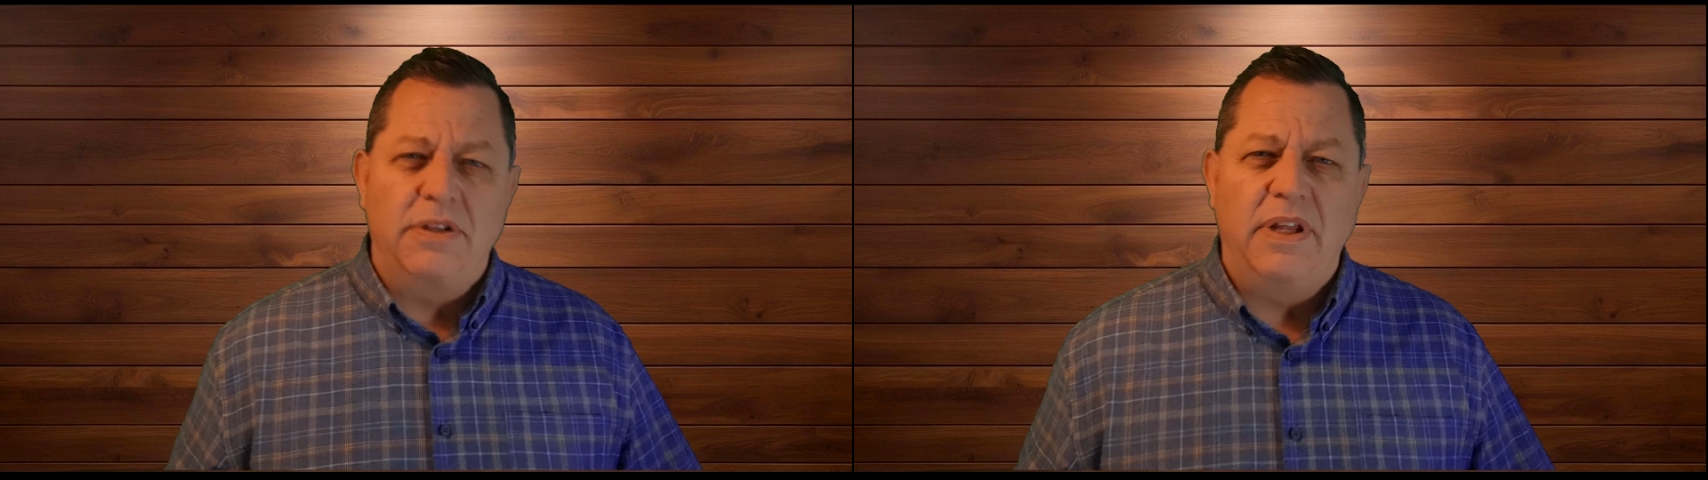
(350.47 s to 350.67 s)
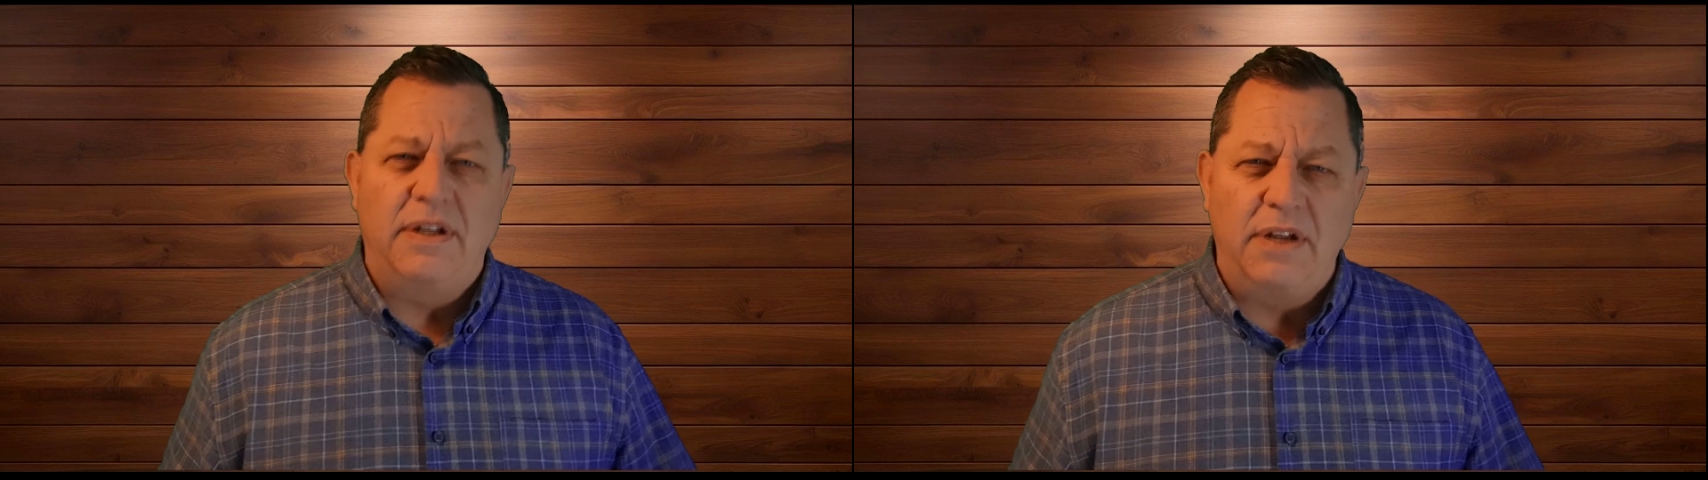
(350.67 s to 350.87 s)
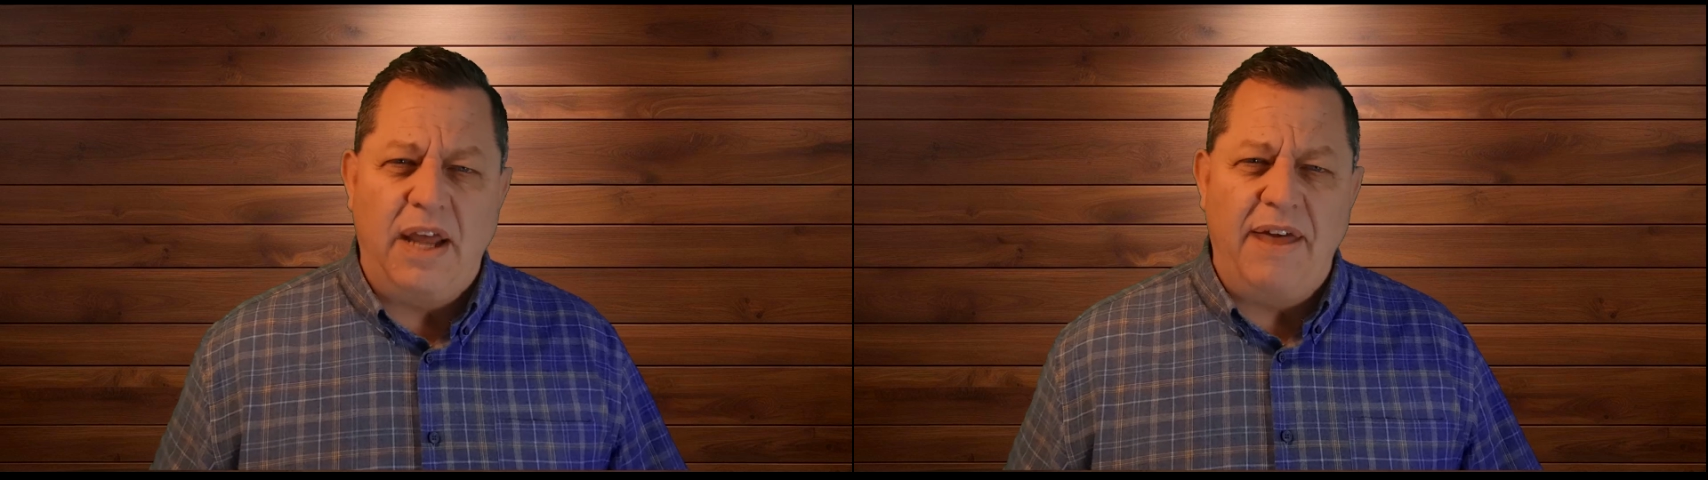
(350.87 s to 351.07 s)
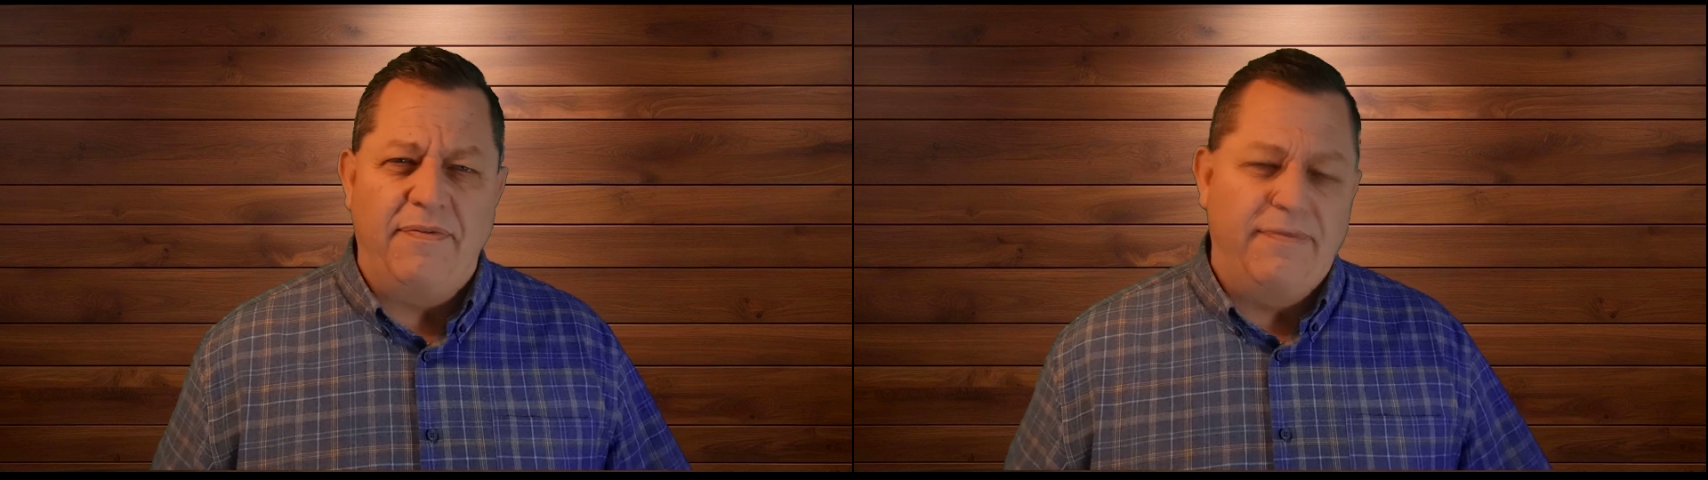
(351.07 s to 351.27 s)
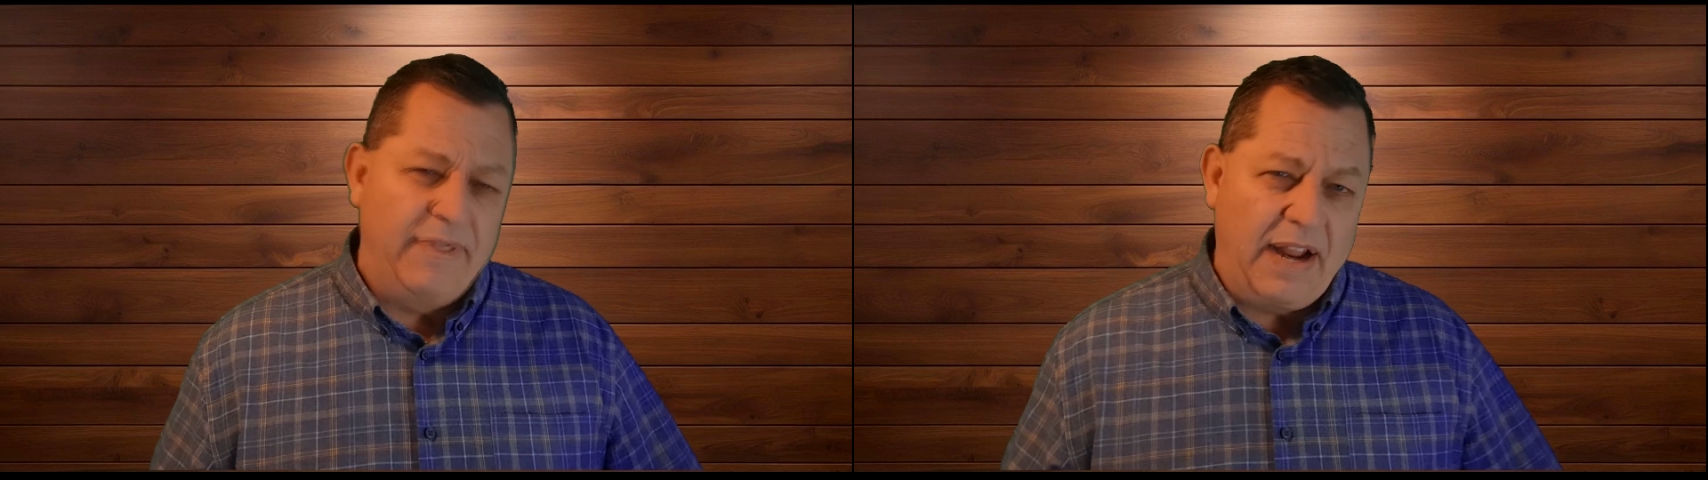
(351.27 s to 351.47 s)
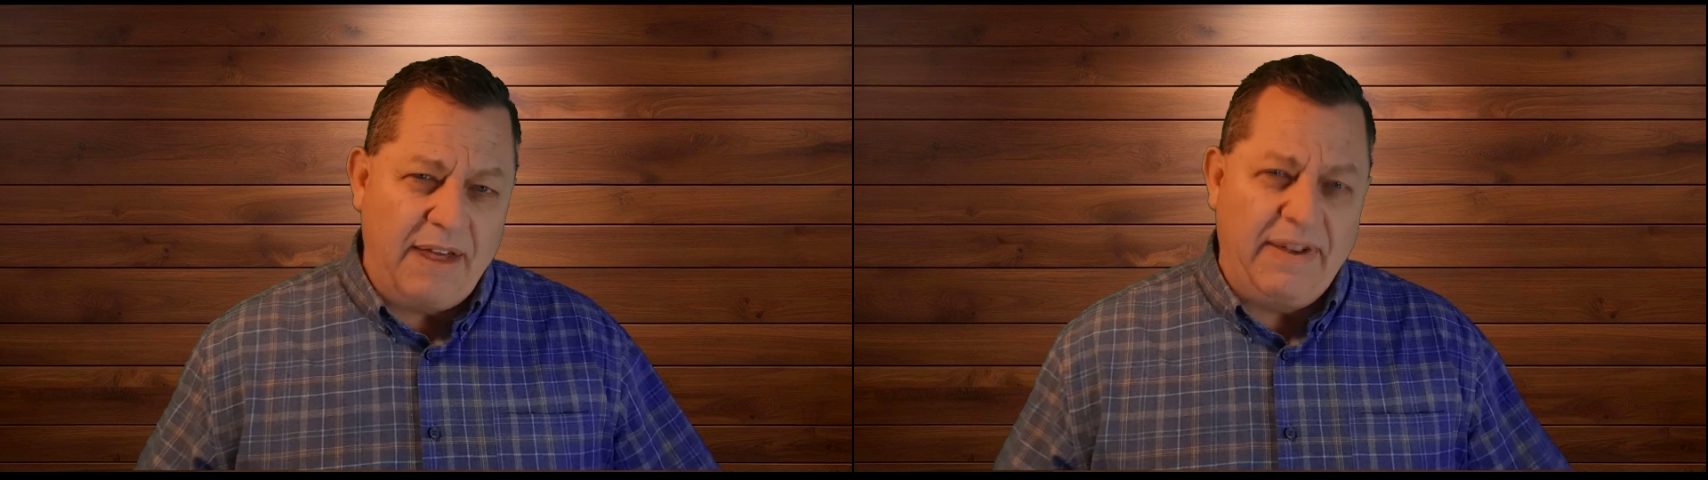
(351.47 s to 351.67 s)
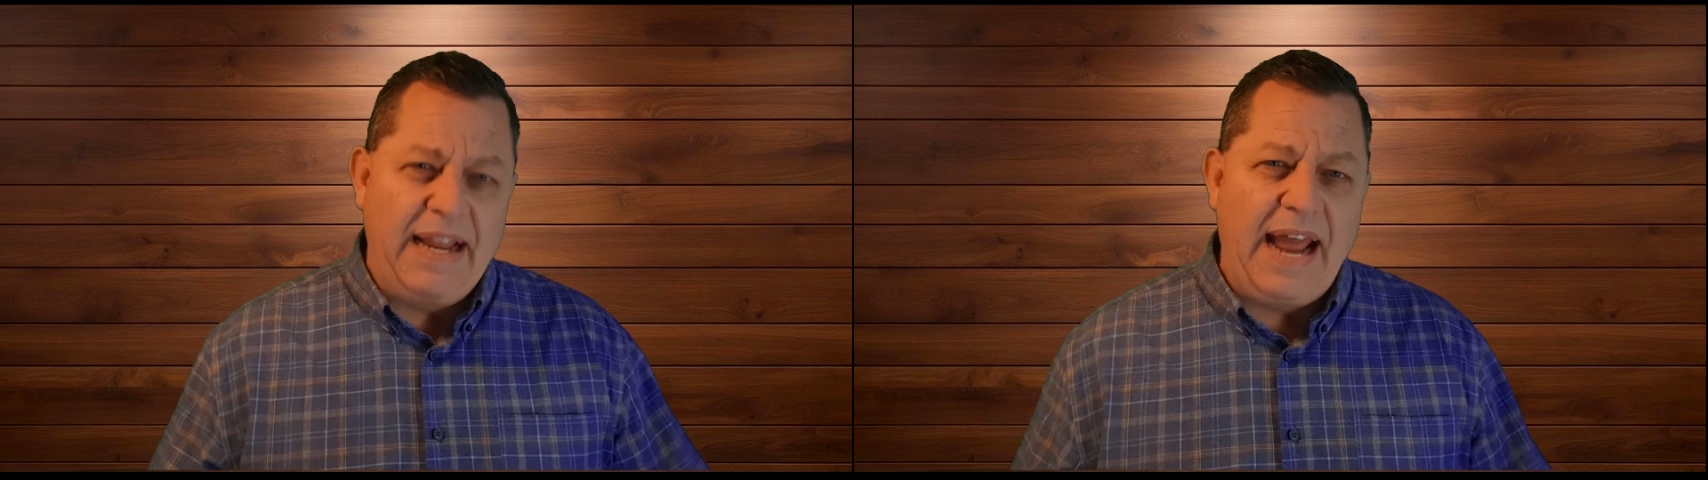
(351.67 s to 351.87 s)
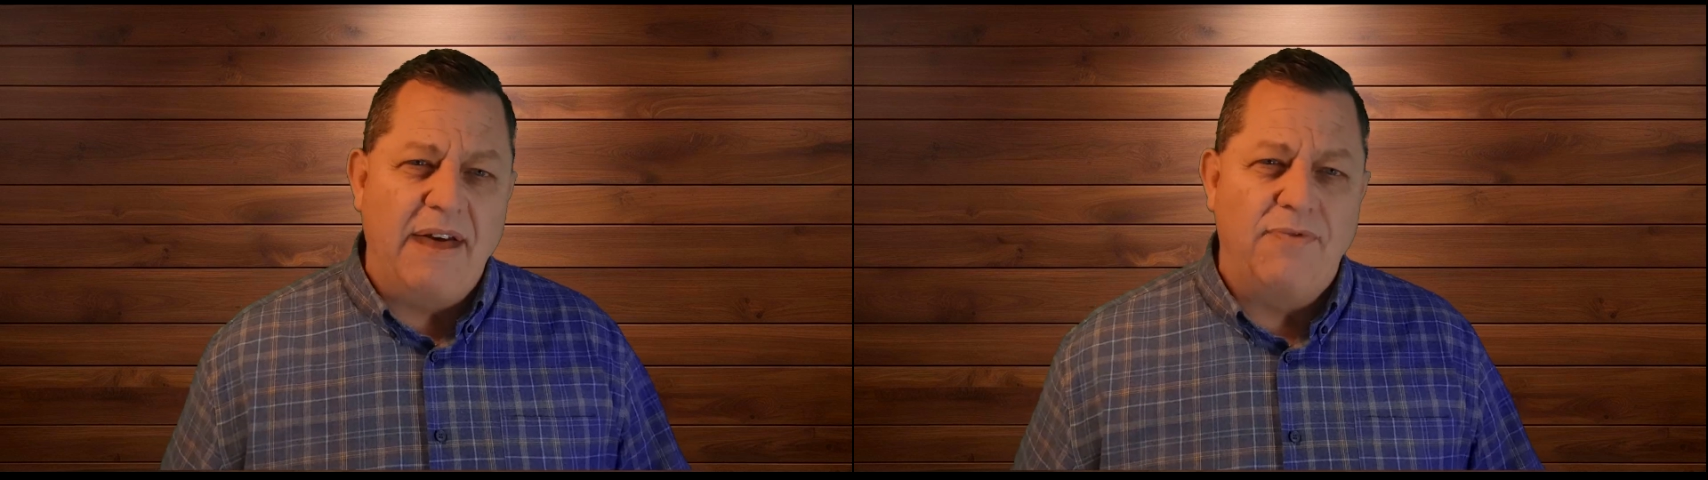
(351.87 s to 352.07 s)
that I've
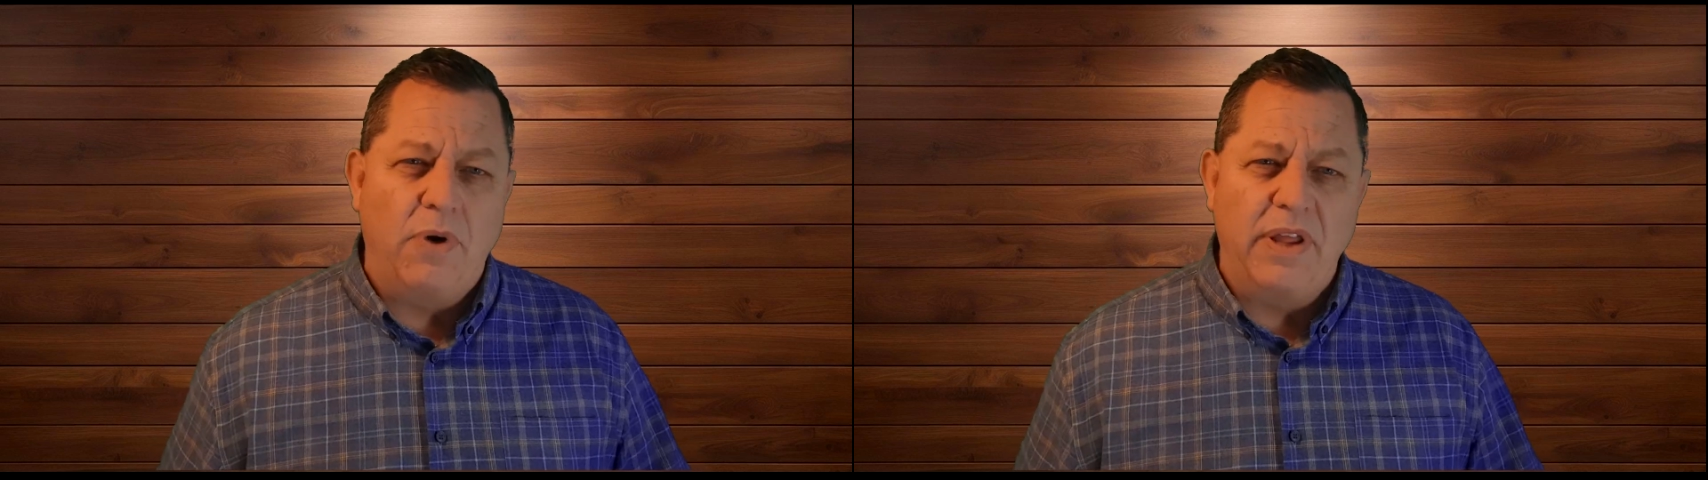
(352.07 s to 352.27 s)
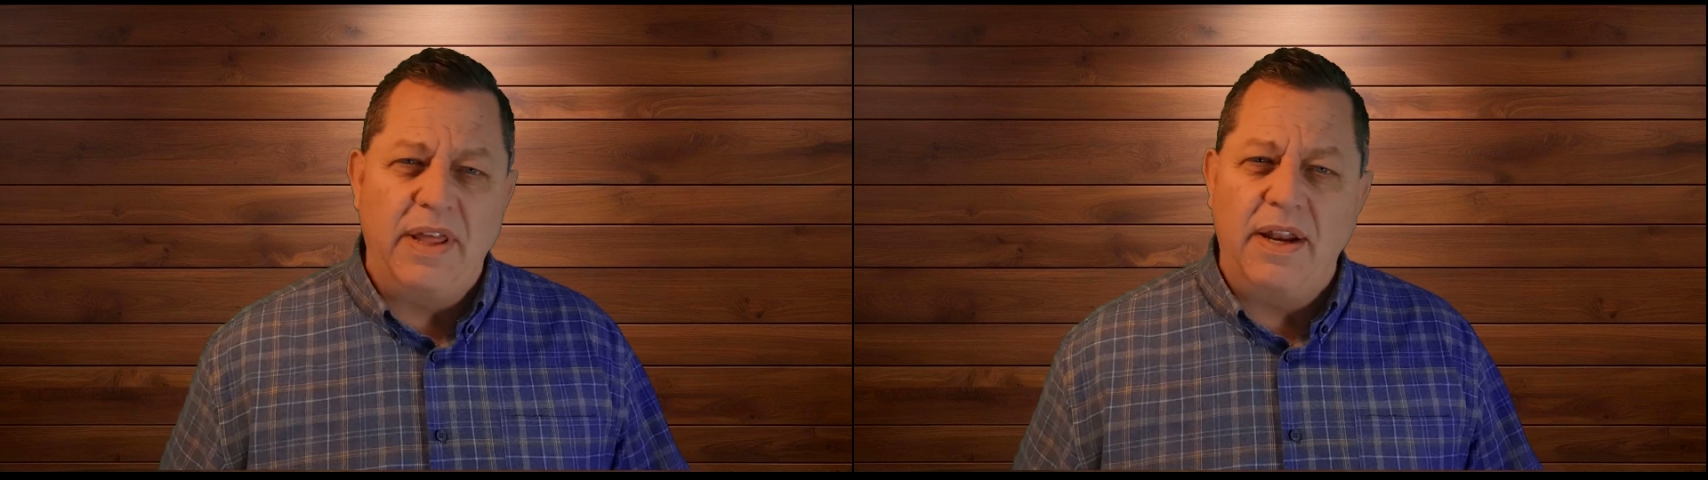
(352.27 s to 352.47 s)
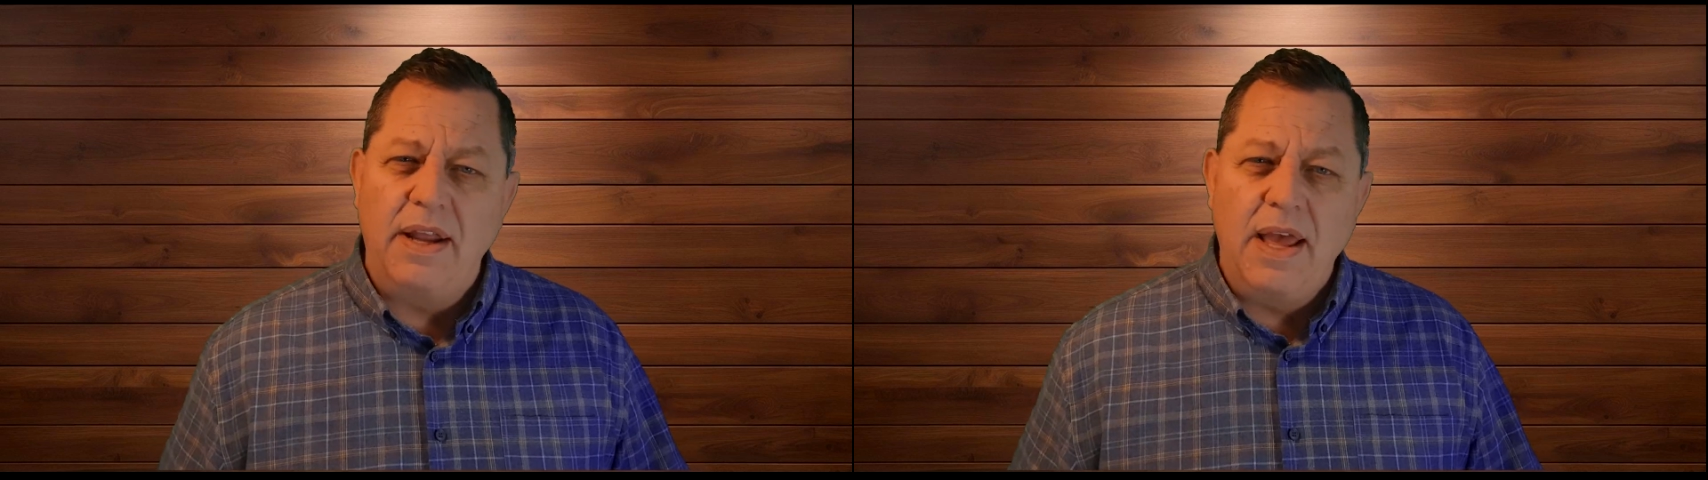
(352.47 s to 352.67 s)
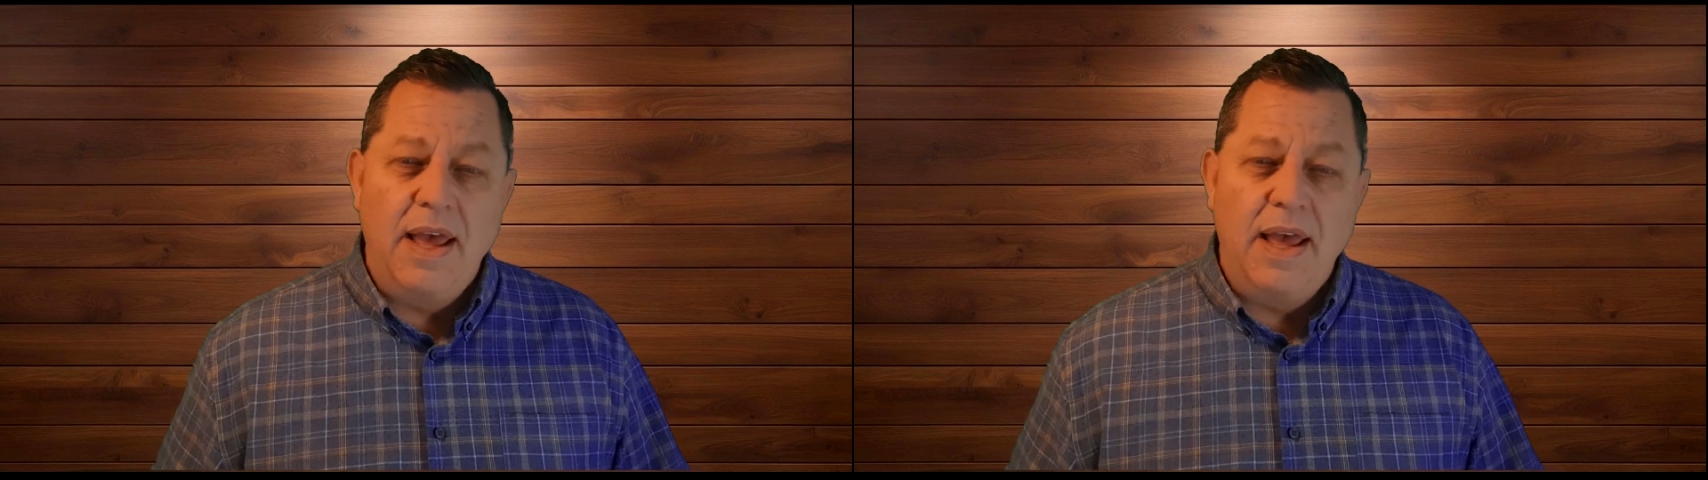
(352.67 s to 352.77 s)
laid out for you, then